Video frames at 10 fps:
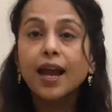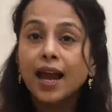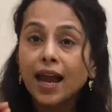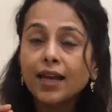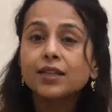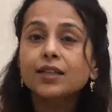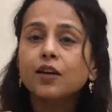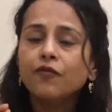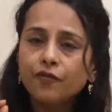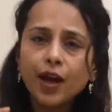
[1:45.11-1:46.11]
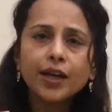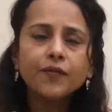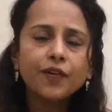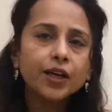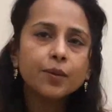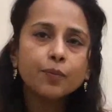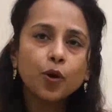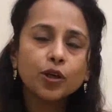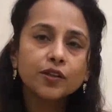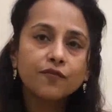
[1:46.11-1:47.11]
and a very
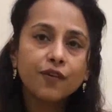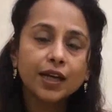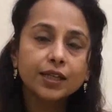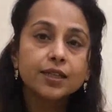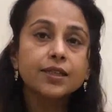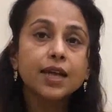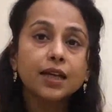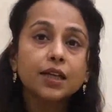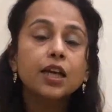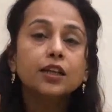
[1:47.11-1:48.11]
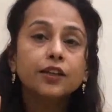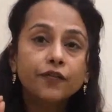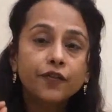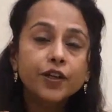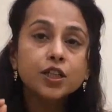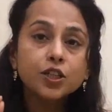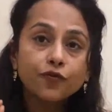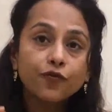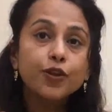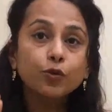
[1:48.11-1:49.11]
important fact is that the first
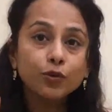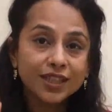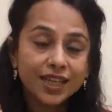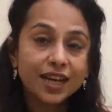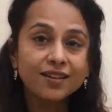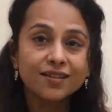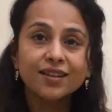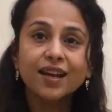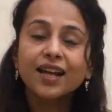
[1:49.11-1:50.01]
few days